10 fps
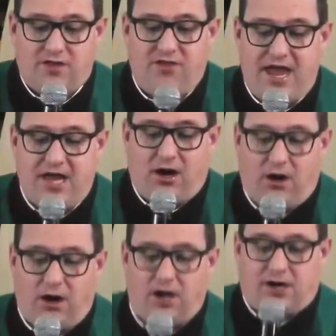they
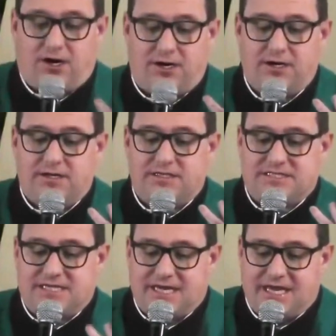are
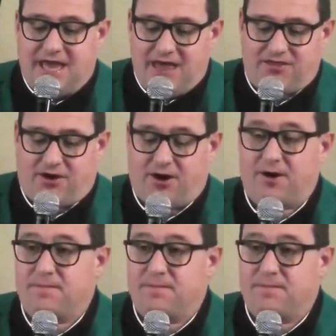together.